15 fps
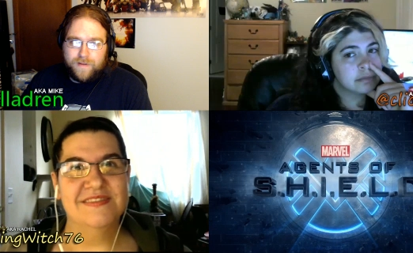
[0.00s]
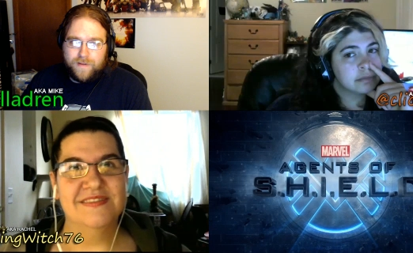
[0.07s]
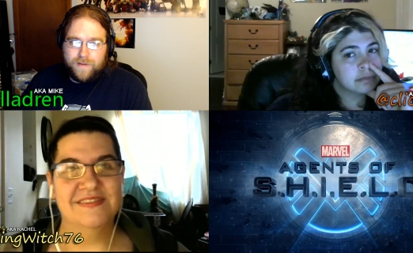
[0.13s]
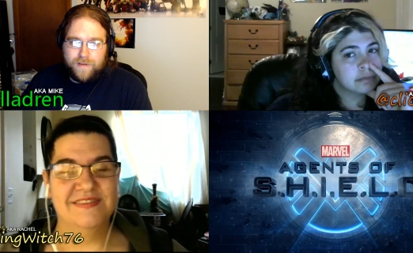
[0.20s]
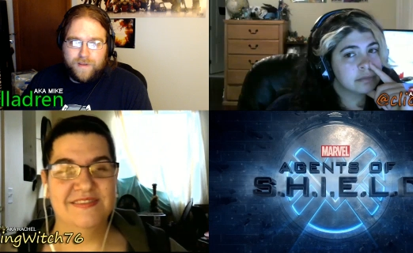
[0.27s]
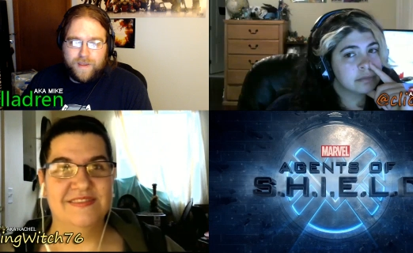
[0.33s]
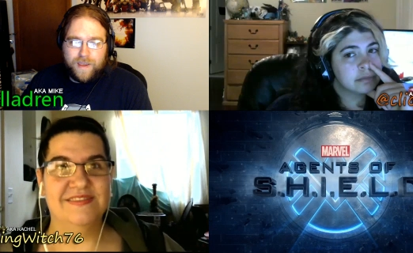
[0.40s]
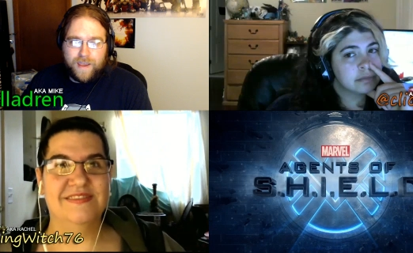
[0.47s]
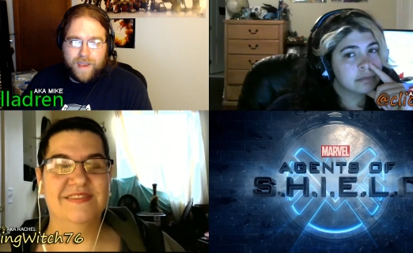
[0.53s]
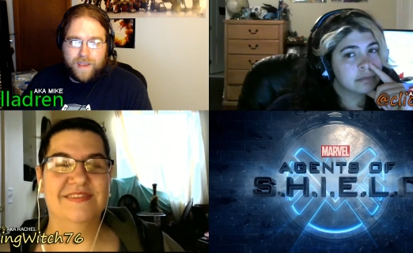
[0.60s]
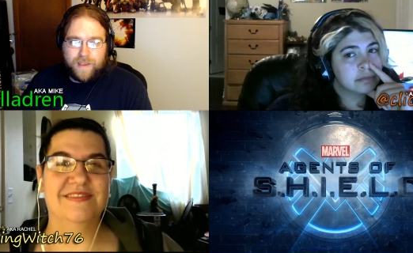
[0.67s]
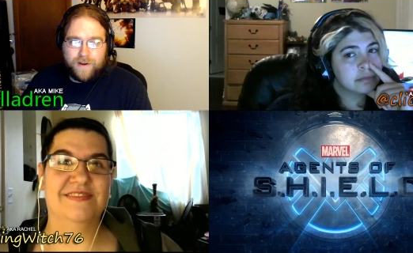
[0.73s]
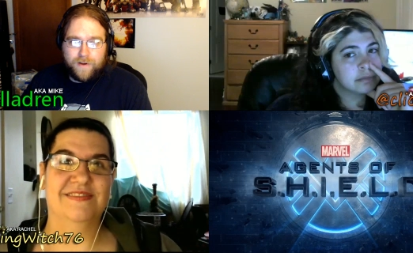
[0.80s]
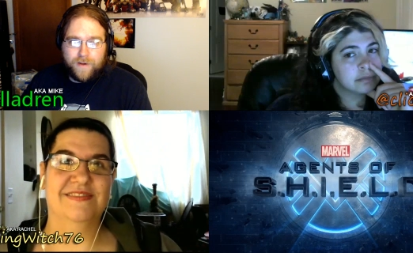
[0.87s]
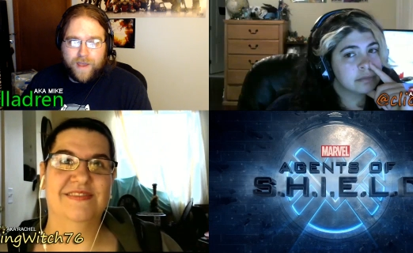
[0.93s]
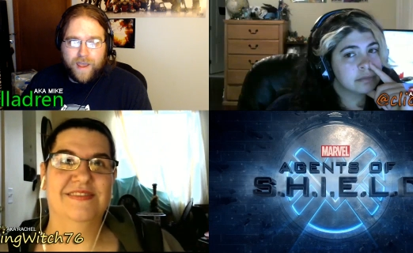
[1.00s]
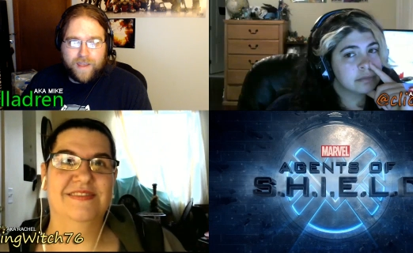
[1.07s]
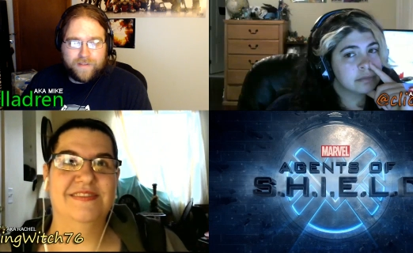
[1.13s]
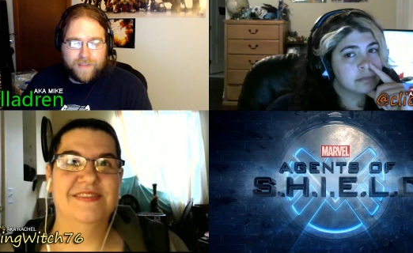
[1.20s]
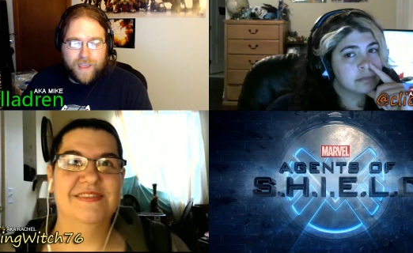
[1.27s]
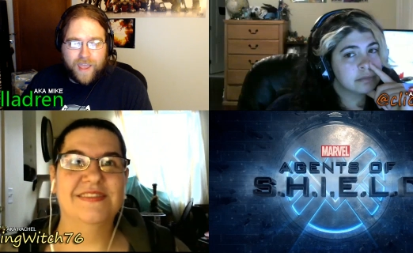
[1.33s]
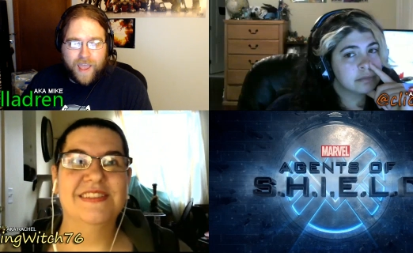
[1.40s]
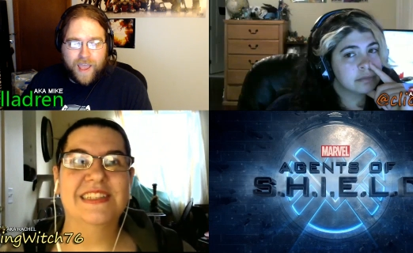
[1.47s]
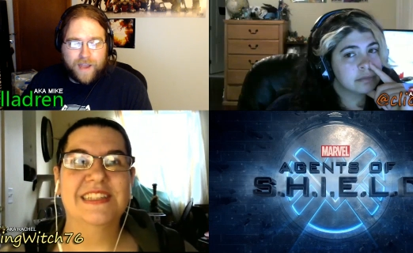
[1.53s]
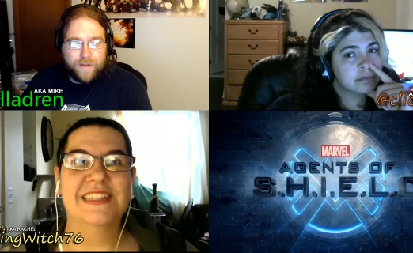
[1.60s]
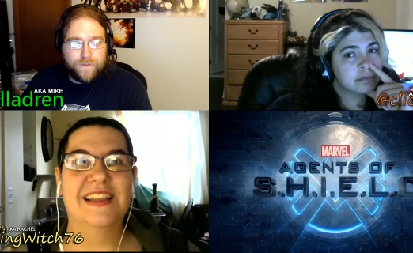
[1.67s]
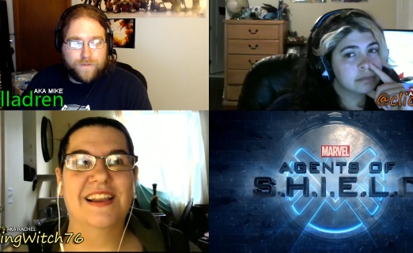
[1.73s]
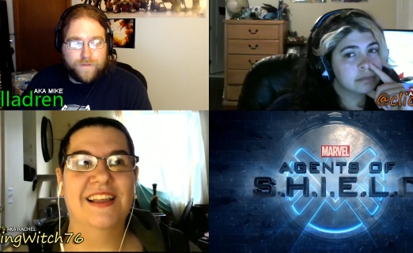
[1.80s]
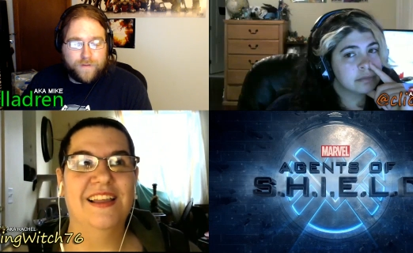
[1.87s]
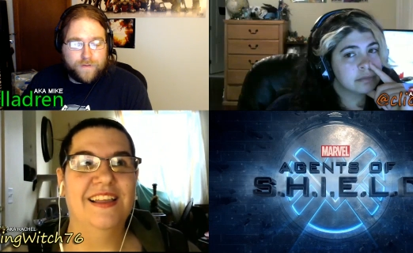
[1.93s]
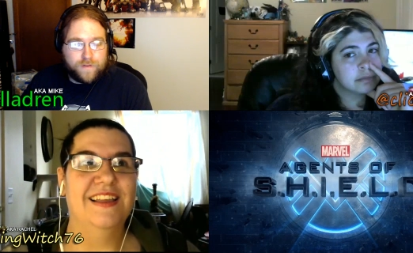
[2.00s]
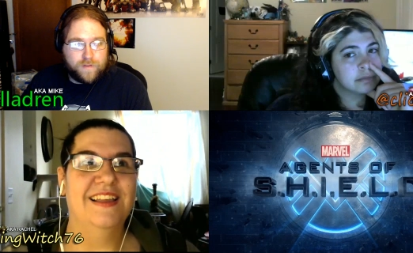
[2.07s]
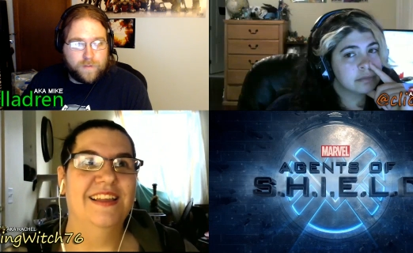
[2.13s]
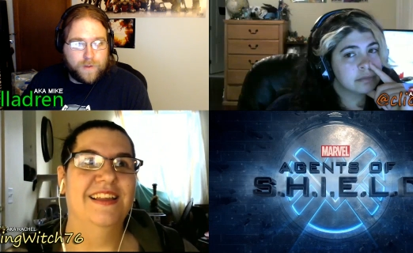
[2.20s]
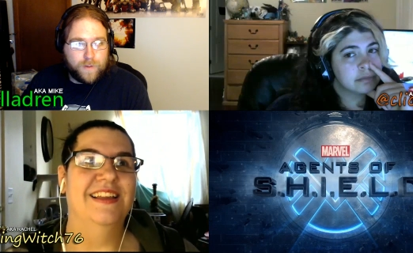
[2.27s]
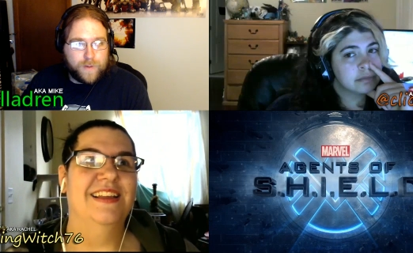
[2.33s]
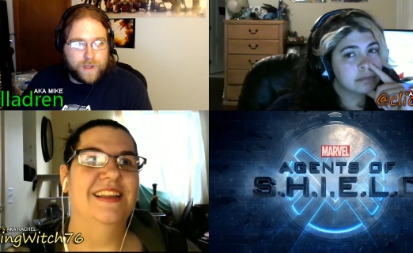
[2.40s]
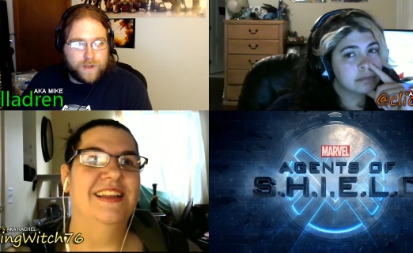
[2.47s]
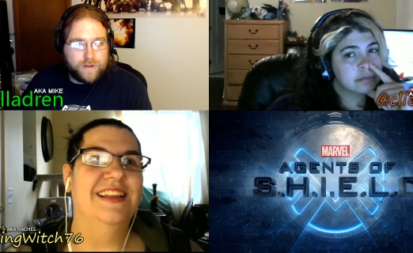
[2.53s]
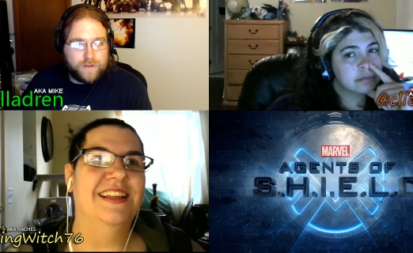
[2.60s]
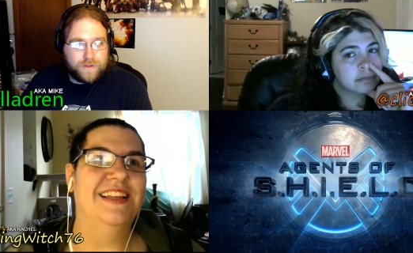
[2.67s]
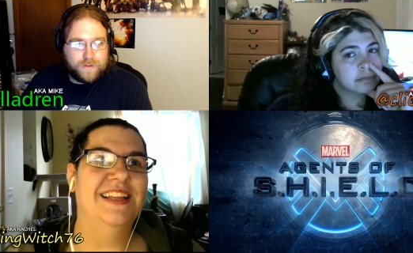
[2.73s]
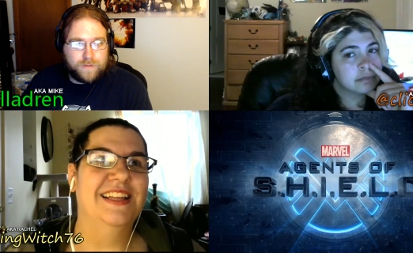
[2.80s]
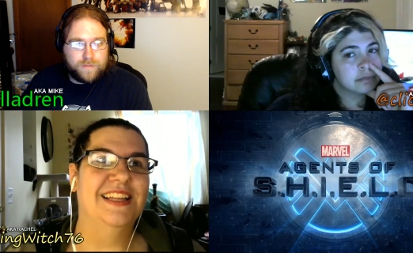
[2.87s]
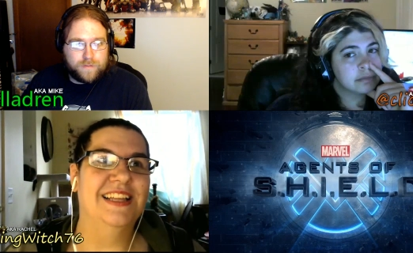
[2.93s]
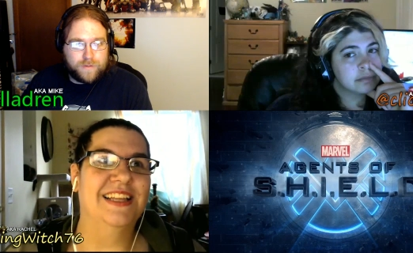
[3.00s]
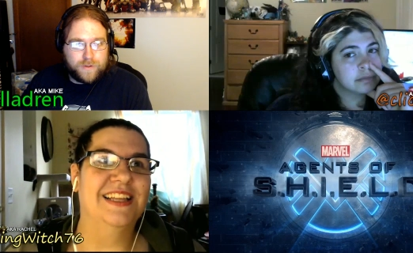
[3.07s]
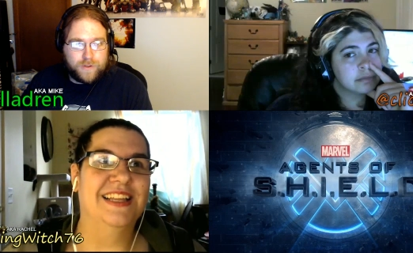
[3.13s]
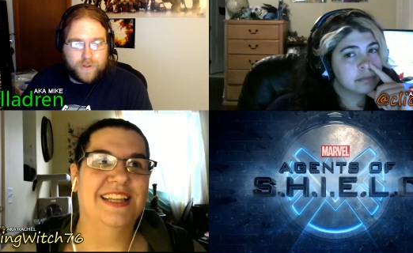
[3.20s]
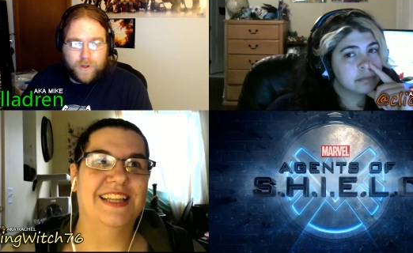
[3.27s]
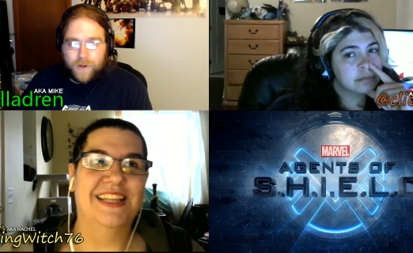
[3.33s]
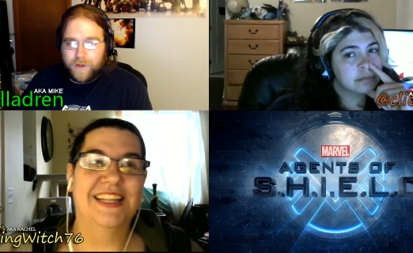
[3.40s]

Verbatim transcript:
Speaker 1: he you know has a hate spewing talk